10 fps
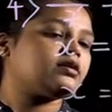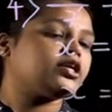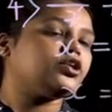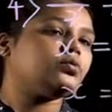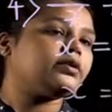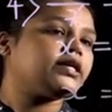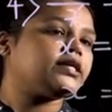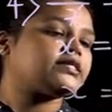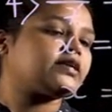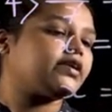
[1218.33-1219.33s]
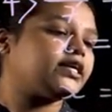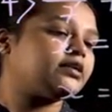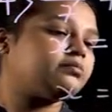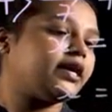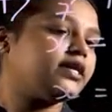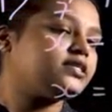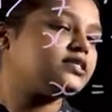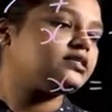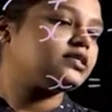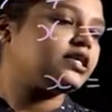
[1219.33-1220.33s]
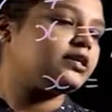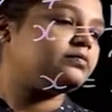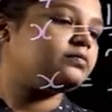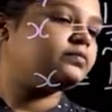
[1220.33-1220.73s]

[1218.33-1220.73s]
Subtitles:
Numerator 17 minus 3.